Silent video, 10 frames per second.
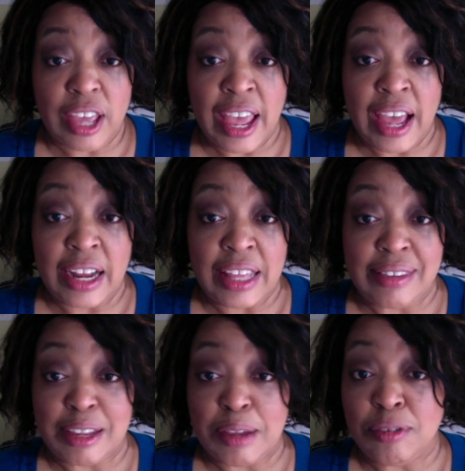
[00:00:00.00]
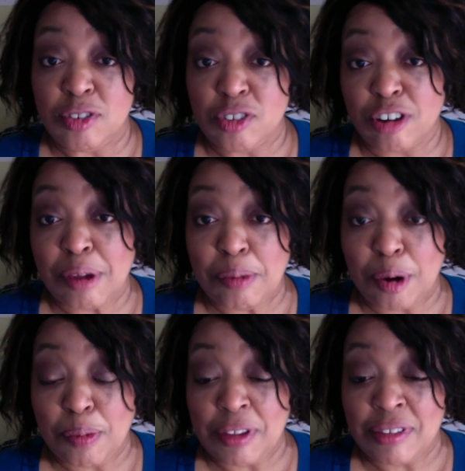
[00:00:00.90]
and it seemed to serve my
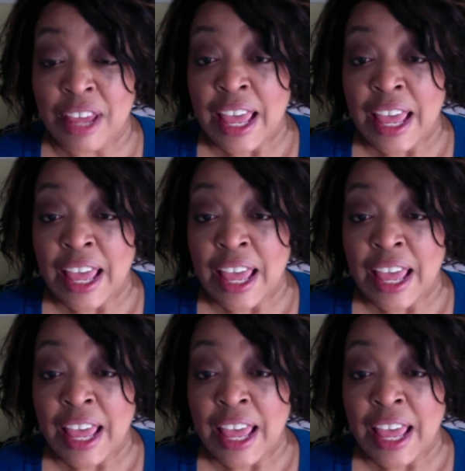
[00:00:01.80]
purpose.